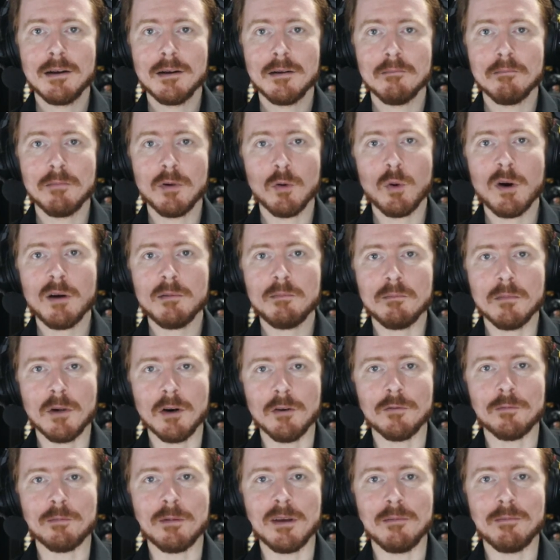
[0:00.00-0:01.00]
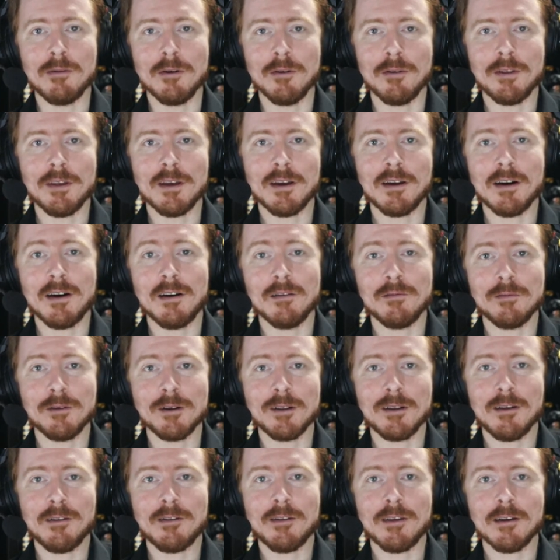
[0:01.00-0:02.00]
But what most people think of when
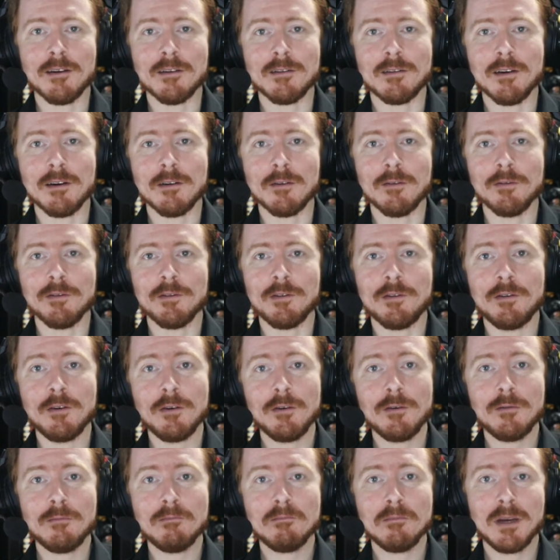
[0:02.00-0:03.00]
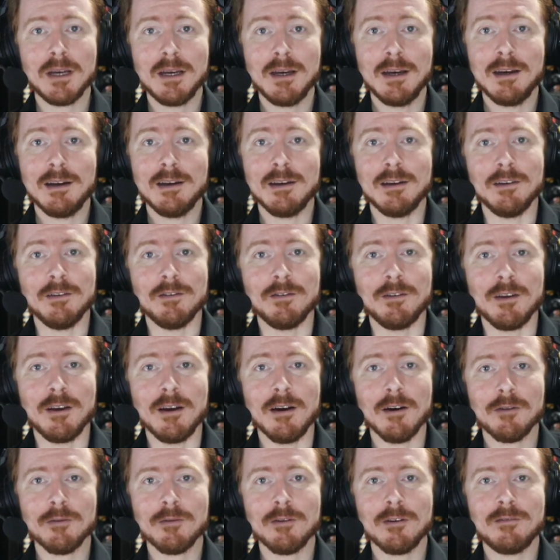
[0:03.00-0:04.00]
they think of Tunnels of Doom is the
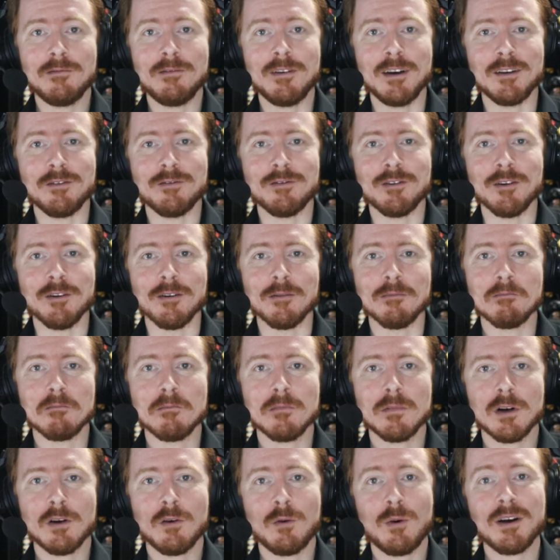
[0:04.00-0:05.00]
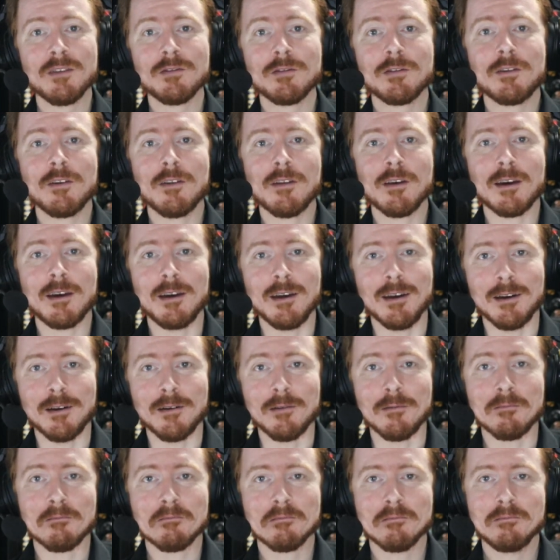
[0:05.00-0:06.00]
other adventure, Quest of the
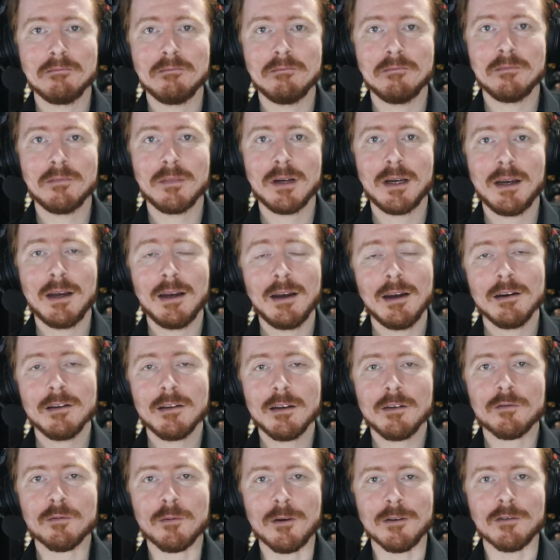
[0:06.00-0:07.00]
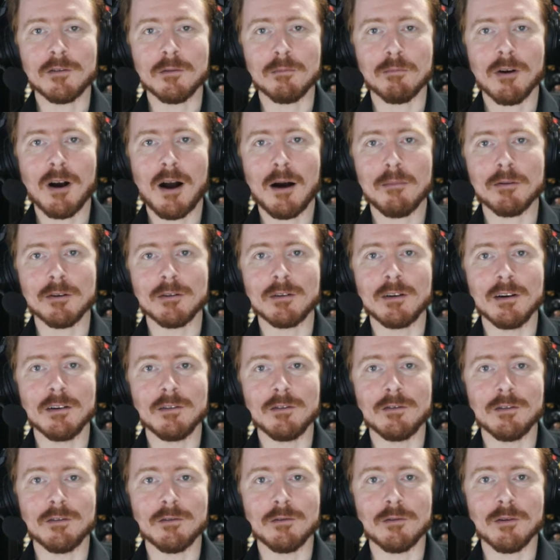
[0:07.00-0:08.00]
King. This one's a proper
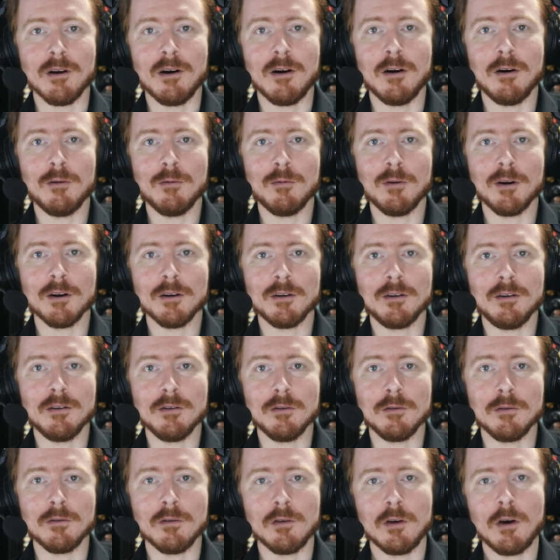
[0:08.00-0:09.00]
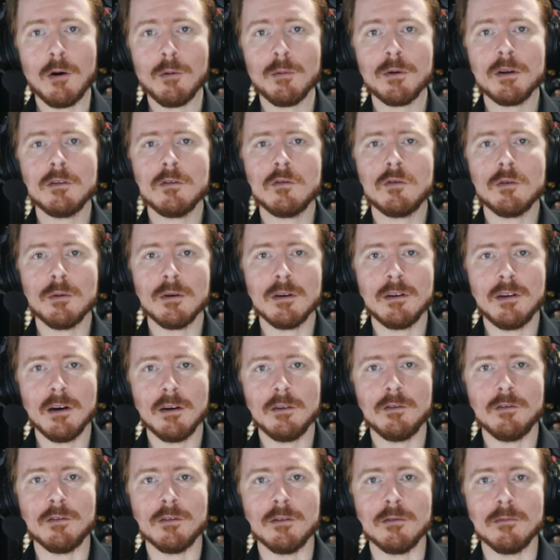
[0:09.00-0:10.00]
dungeon crawl where you go into a
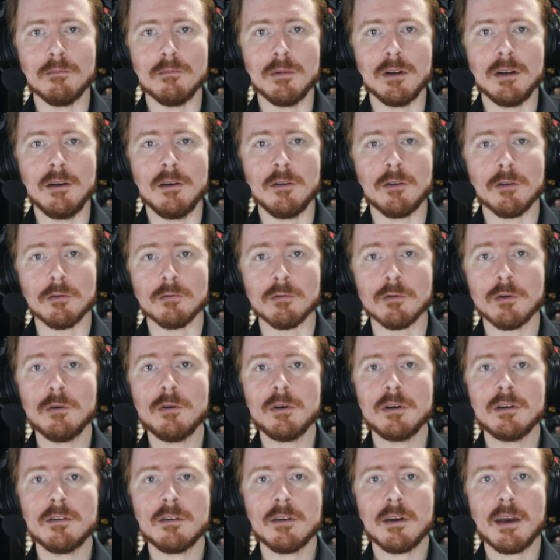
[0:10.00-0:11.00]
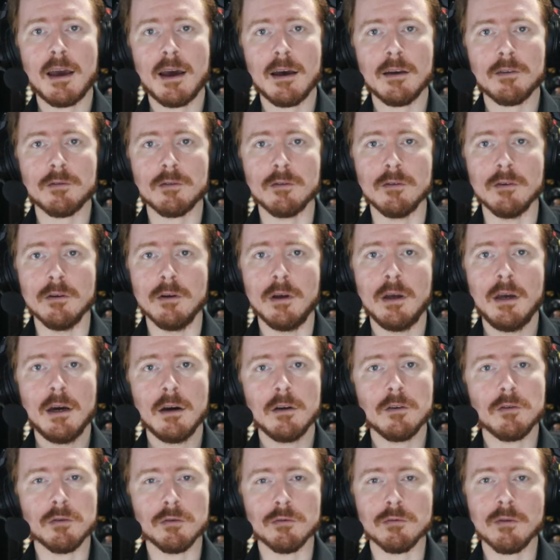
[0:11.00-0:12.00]
dungeon beneath a ruined castle
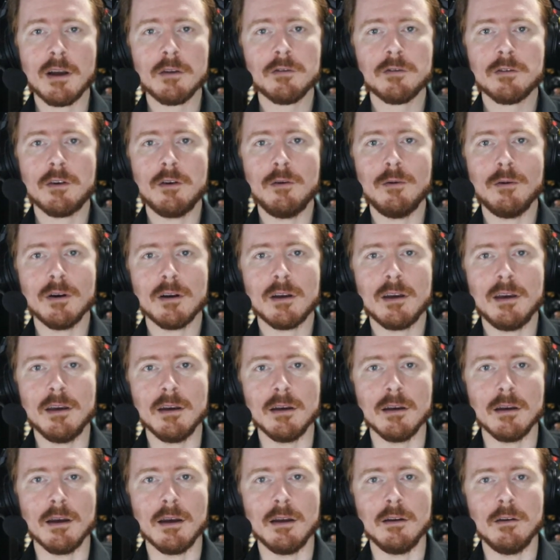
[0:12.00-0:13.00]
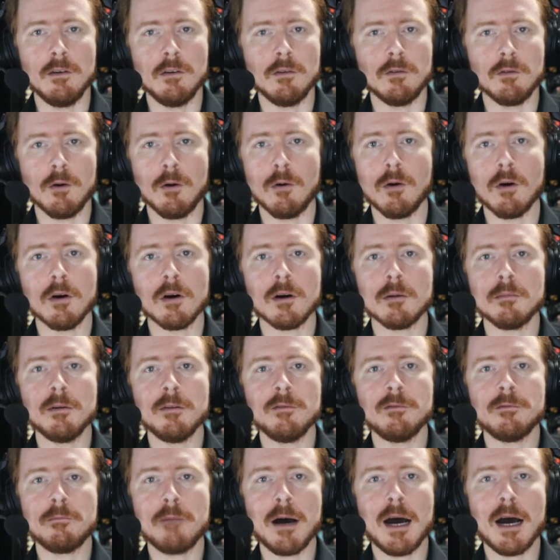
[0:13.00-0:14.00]
to rescue a king and his orb
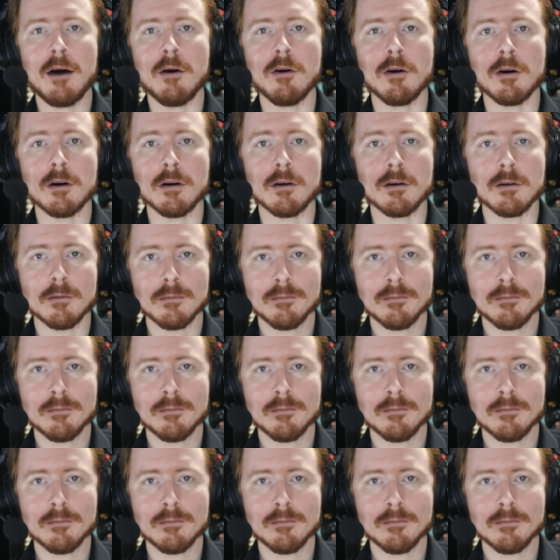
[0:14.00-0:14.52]
of power.